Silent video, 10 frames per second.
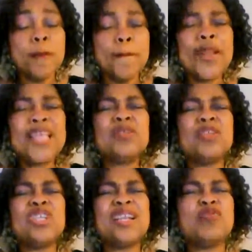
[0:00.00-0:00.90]
We bless
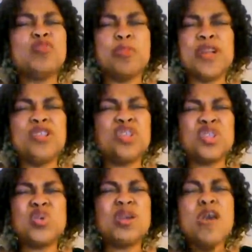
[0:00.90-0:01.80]
your children that will be born into this world.